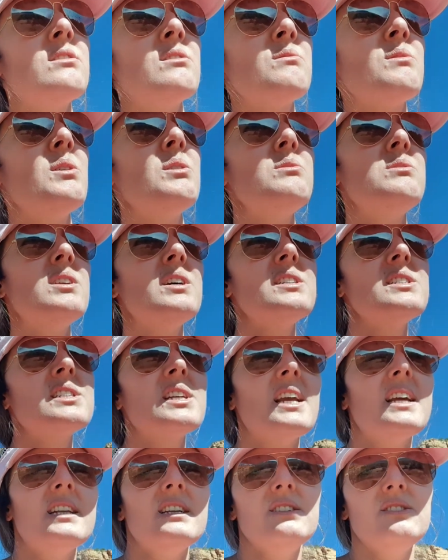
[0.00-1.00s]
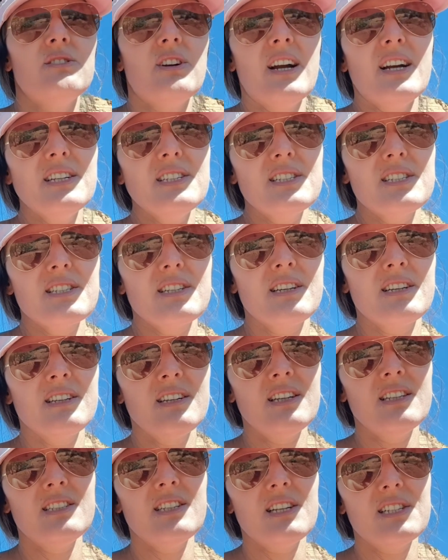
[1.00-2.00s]
the road does get addressed.
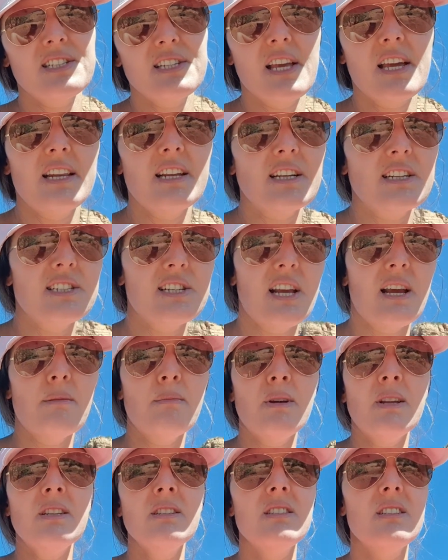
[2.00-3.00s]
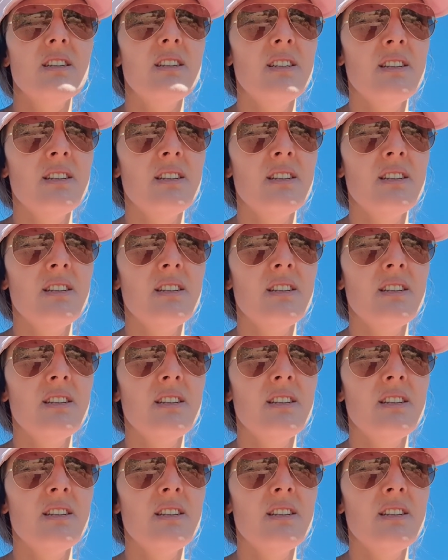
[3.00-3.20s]
It does get examined.